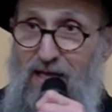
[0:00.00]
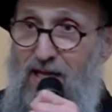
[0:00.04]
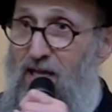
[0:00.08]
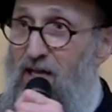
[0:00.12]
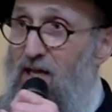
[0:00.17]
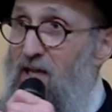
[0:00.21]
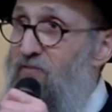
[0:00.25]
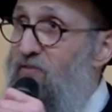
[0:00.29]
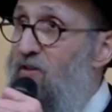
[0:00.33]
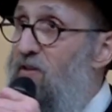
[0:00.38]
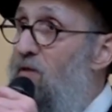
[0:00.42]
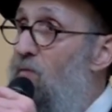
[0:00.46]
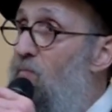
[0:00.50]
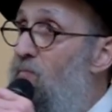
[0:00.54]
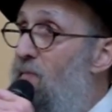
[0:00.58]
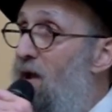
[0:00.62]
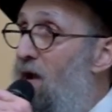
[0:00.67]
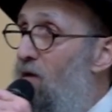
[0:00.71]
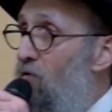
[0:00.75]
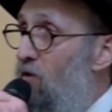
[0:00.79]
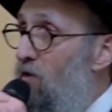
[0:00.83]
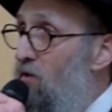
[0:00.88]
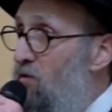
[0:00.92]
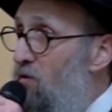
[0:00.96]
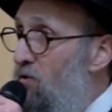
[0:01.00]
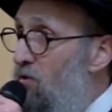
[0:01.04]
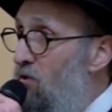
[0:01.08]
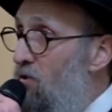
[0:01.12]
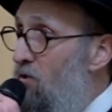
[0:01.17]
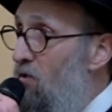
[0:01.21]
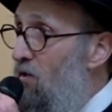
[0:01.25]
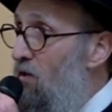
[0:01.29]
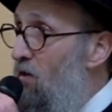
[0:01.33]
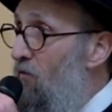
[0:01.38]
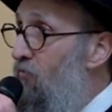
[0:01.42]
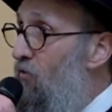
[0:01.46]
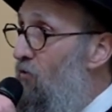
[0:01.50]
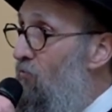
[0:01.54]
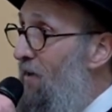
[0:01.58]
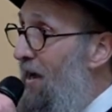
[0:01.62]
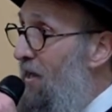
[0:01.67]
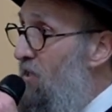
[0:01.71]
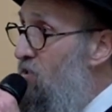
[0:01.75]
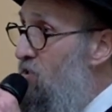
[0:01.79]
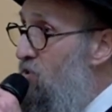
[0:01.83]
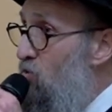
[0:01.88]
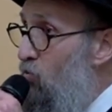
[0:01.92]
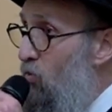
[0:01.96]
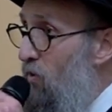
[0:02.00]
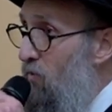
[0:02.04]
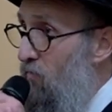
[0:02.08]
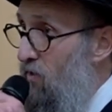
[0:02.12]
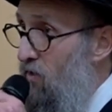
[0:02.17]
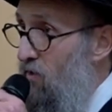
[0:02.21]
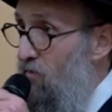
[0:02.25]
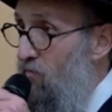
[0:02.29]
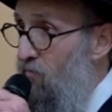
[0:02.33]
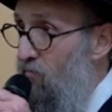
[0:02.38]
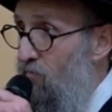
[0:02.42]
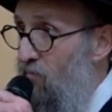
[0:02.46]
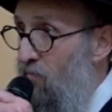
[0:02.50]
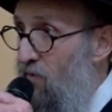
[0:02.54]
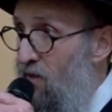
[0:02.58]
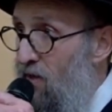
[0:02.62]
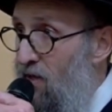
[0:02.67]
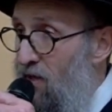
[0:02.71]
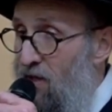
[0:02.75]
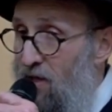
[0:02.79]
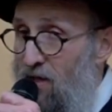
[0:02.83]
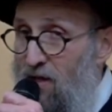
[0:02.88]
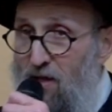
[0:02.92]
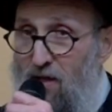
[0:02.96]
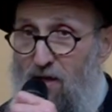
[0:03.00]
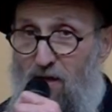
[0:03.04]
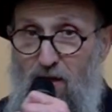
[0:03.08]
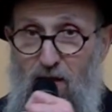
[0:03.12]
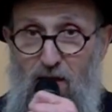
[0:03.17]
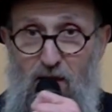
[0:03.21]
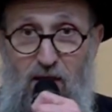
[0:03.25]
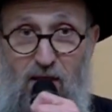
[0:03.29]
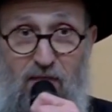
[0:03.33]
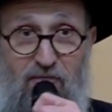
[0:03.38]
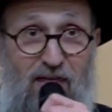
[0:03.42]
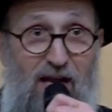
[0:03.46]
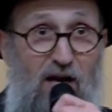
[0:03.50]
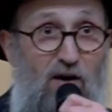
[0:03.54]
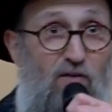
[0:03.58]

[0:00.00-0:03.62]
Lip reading: it's in the merit of the righteous women that